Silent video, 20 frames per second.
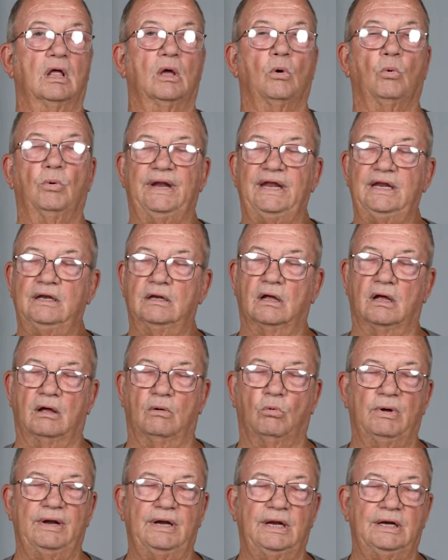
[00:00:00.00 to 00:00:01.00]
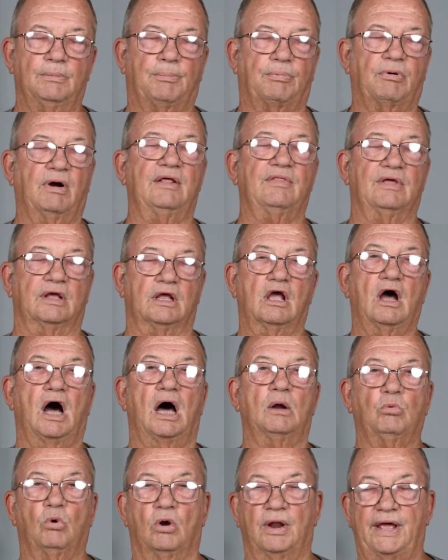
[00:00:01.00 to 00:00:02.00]
We need to we need to pray that
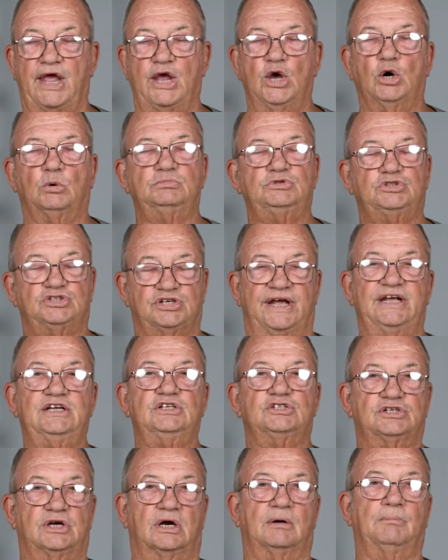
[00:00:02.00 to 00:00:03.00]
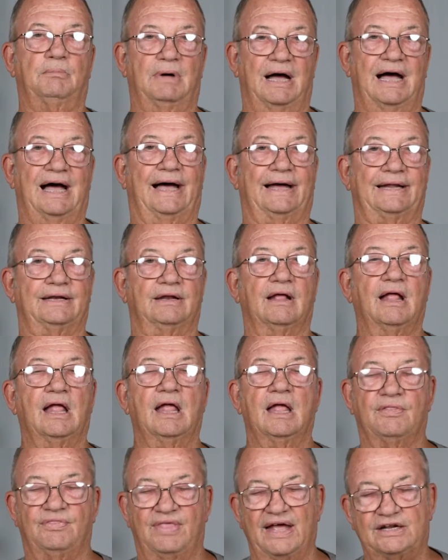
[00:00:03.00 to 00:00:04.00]
God will help change their mind.
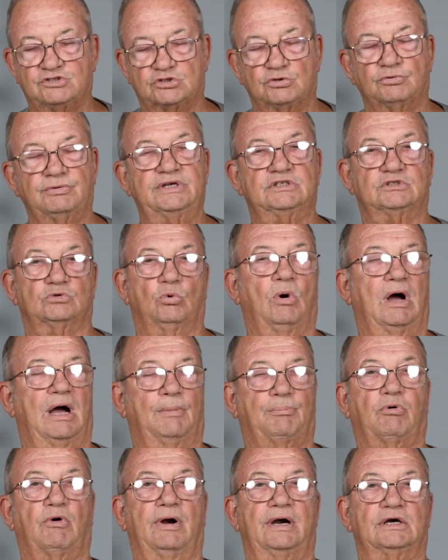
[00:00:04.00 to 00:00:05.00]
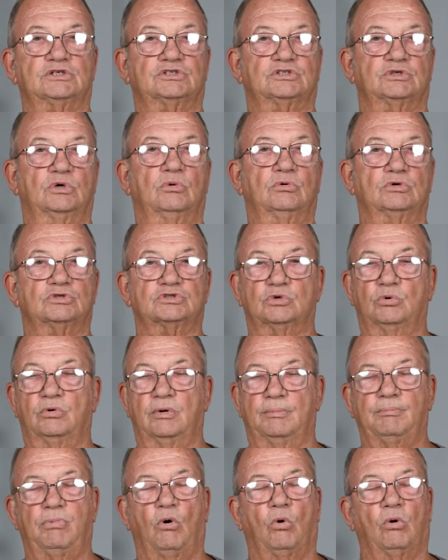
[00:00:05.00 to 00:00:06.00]
That's the reason why prayer is so so
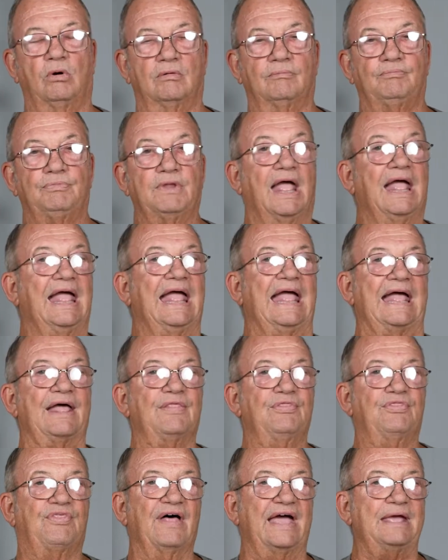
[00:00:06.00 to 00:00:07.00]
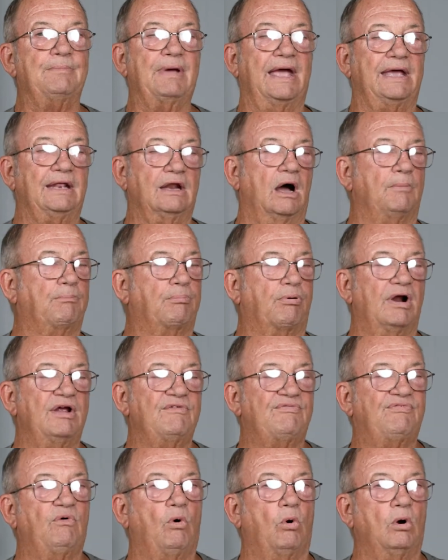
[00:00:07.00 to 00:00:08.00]
important. They may not pray
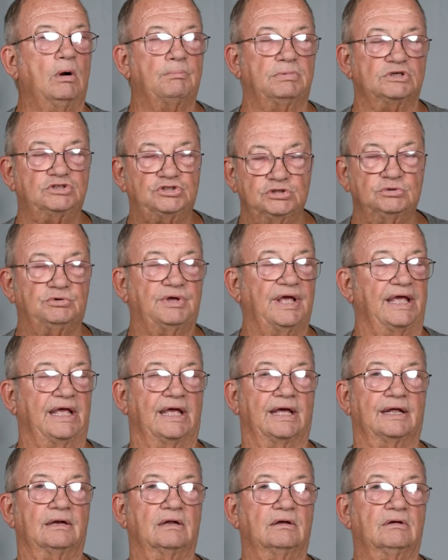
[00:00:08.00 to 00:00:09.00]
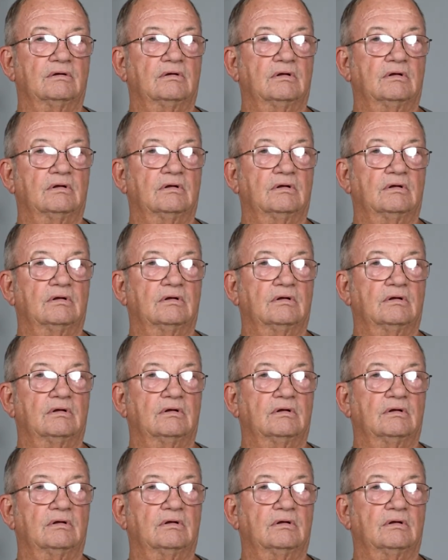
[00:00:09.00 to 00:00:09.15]
for it, but you can.